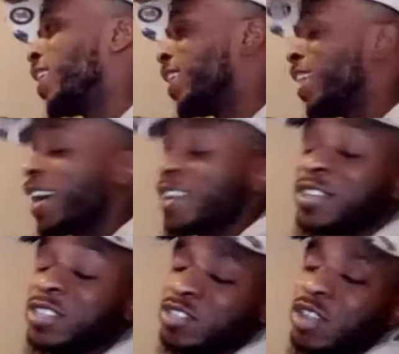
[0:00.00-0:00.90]
He got
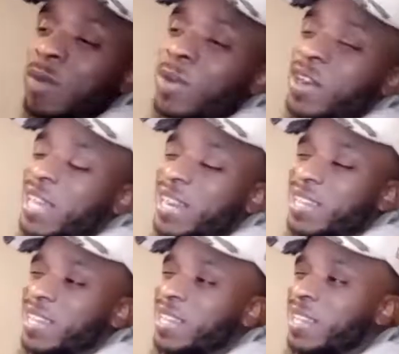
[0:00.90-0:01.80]
cleared to start working
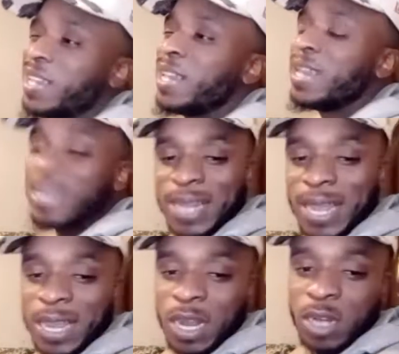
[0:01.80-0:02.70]
out again in
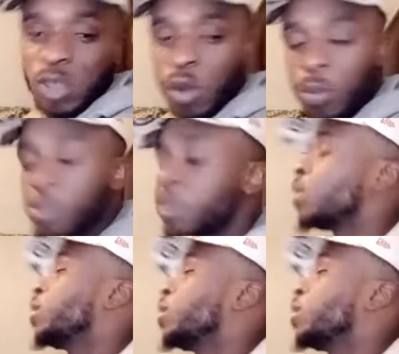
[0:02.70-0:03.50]
like October.